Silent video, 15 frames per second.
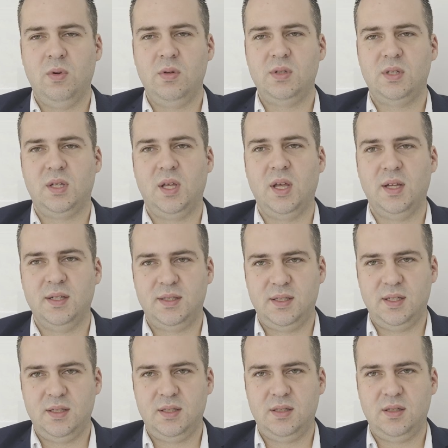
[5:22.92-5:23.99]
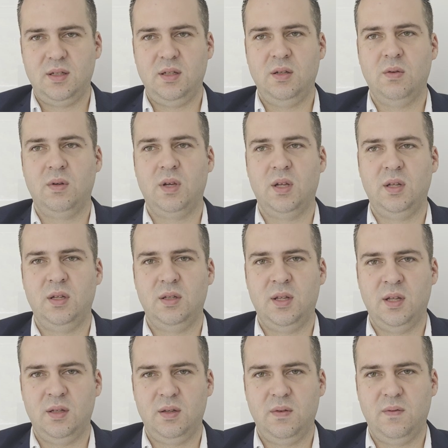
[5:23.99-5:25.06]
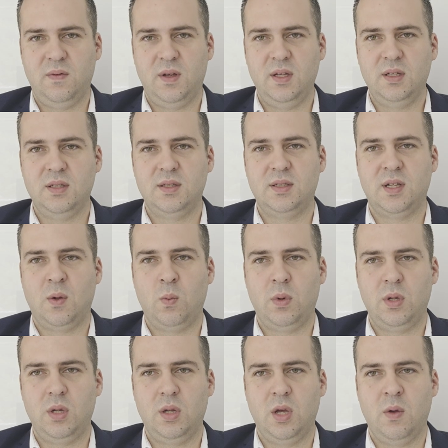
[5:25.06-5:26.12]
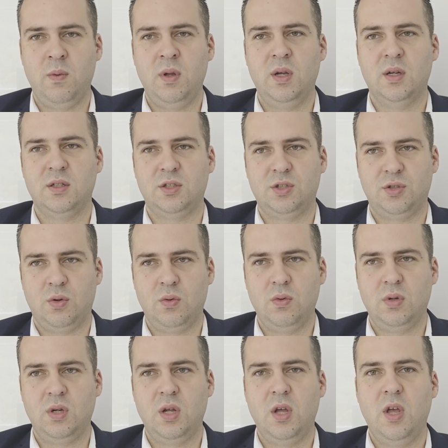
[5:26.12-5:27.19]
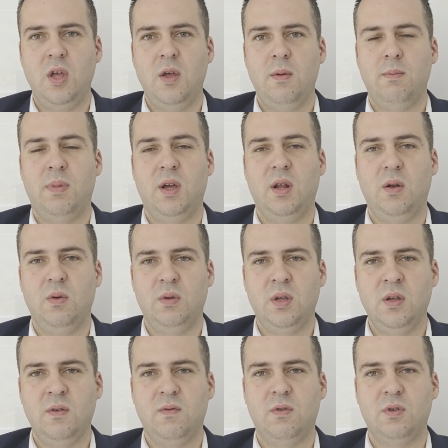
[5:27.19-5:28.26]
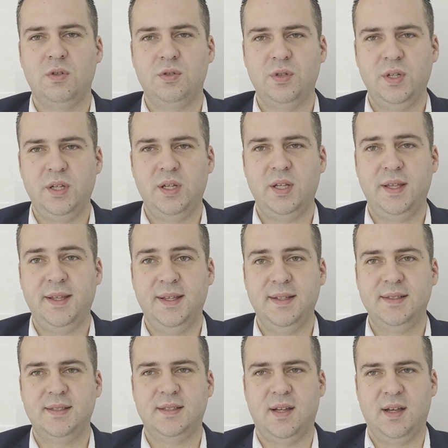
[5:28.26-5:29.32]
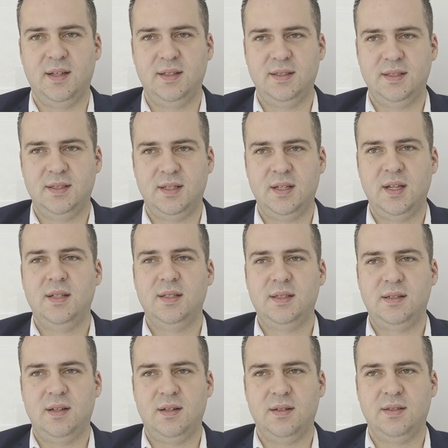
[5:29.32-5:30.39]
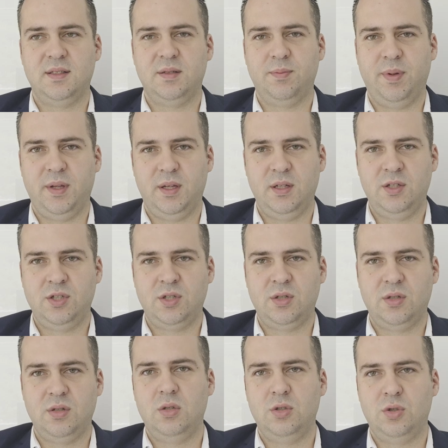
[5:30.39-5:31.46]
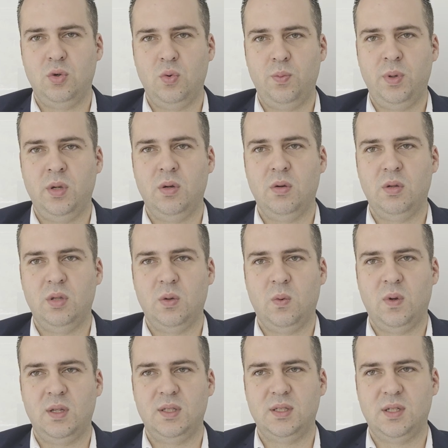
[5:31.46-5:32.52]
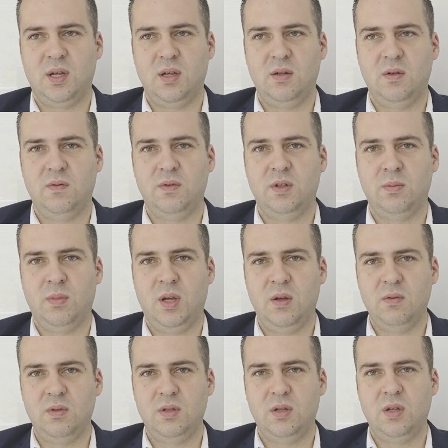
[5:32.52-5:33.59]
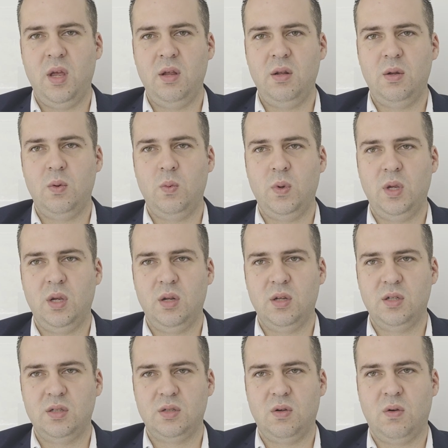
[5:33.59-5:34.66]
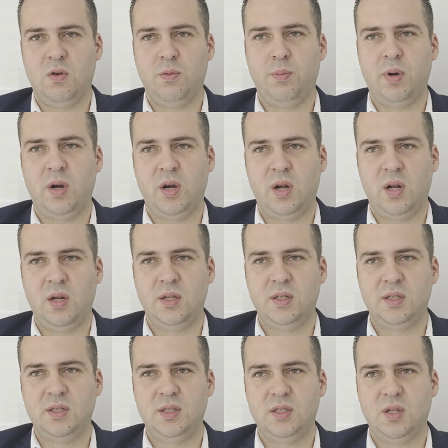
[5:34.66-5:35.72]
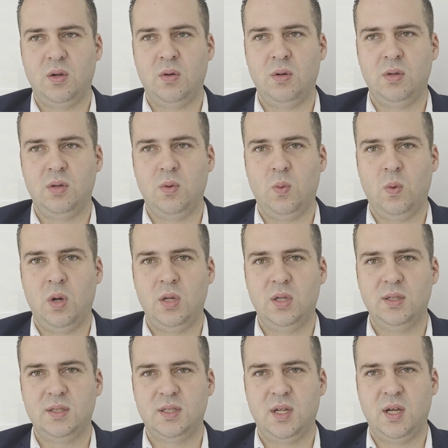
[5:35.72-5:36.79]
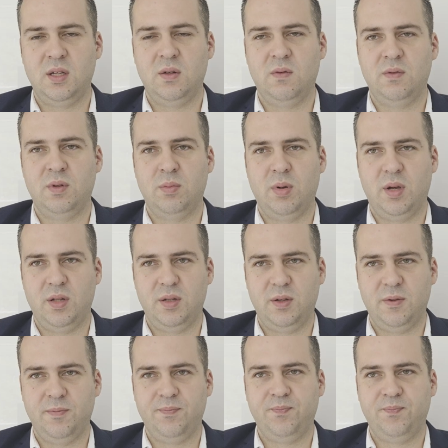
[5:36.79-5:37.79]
most cases, you can identify someone having a stroke by looking for three key signs: slurred speech, drooping on the one side of the mouth, and weakness or paralysis on one side of the body.